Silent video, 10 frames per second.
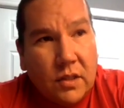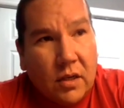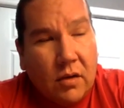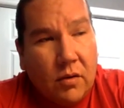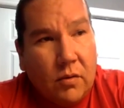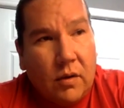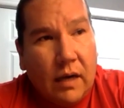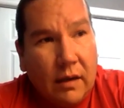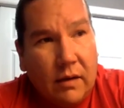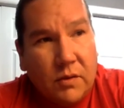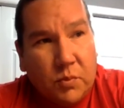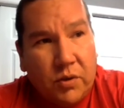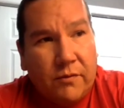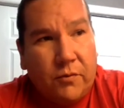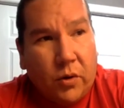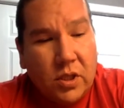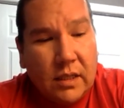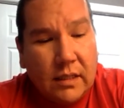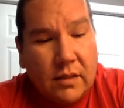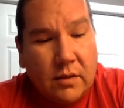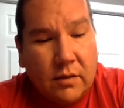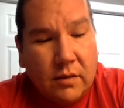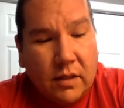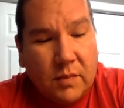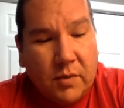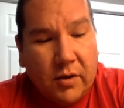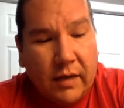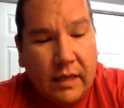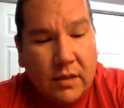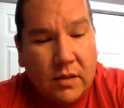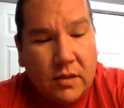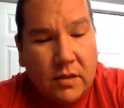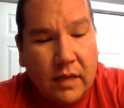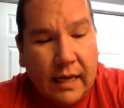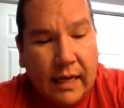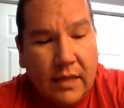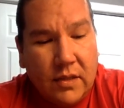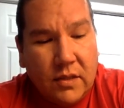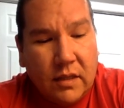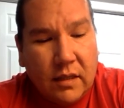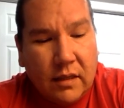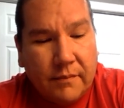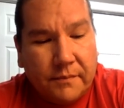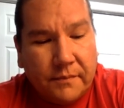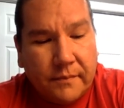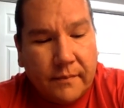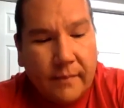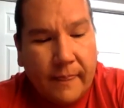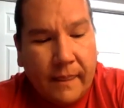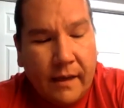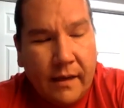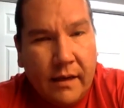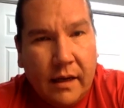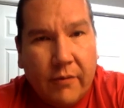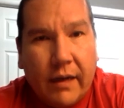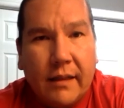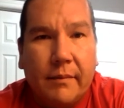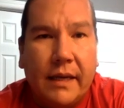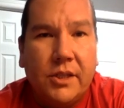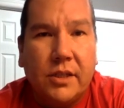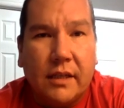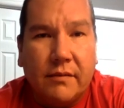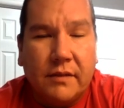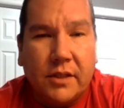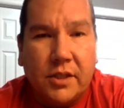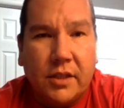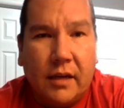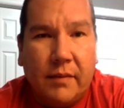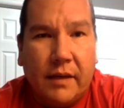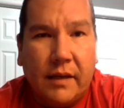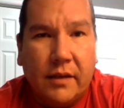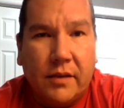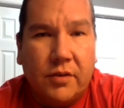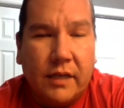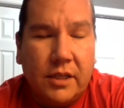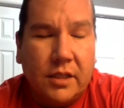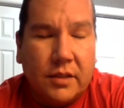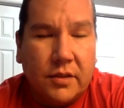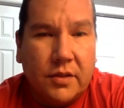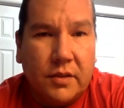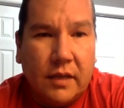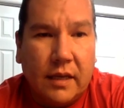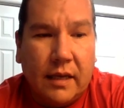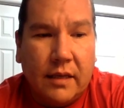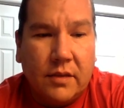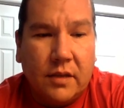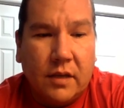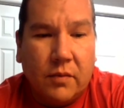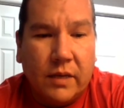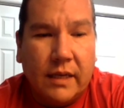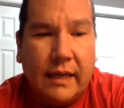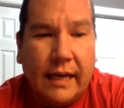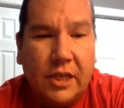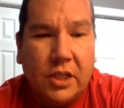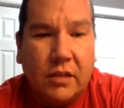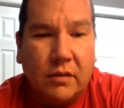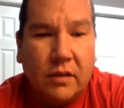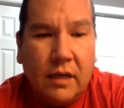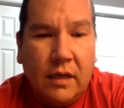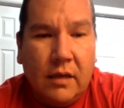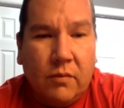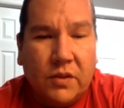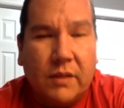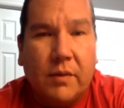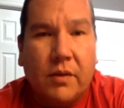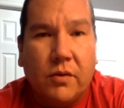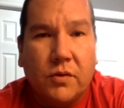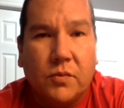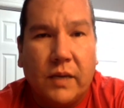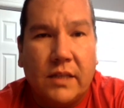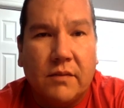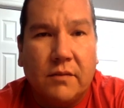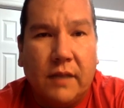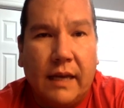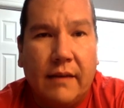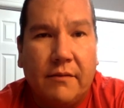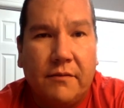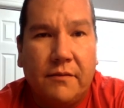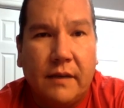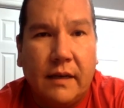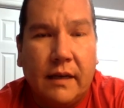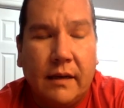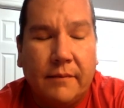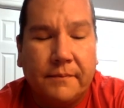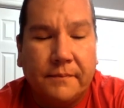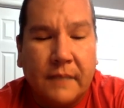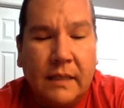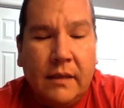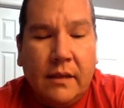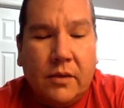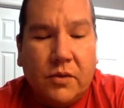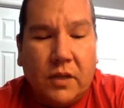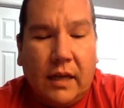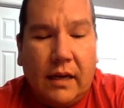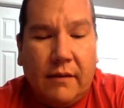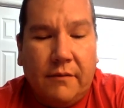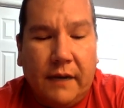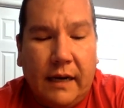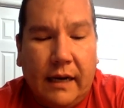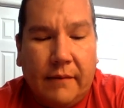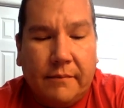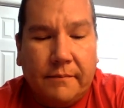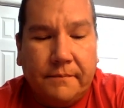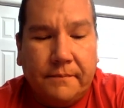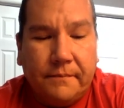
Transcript: you know, I, was pretty fortunate to experience, I guess. Um, a reclamation of Anishinaabe traditions and a reconnection with some of those ways of life. Um, there was a lot of, um,